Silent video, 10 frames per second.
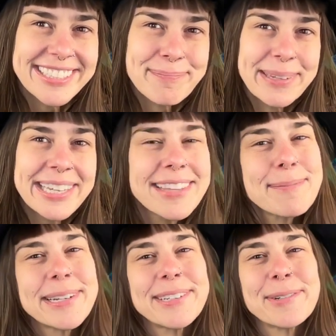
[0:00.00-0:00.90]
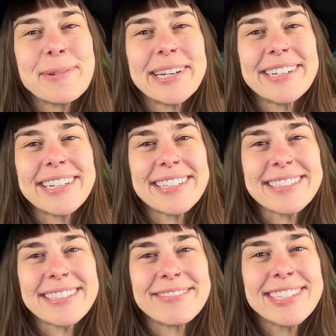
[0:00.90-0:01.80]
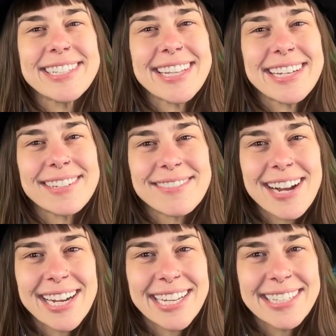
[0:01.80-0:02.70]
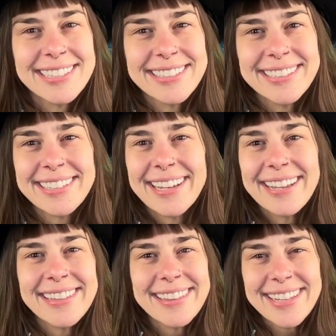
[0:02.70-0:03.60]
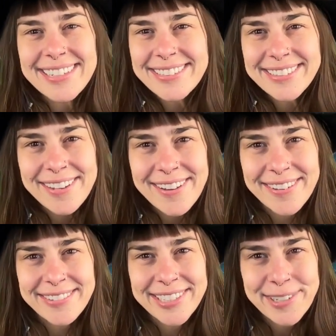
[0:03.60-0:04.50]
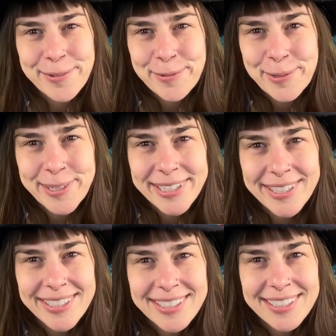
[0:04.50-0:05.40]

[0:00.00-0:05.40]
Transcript: Be the pure awareness in which they arise, and then they dissolve and you're free.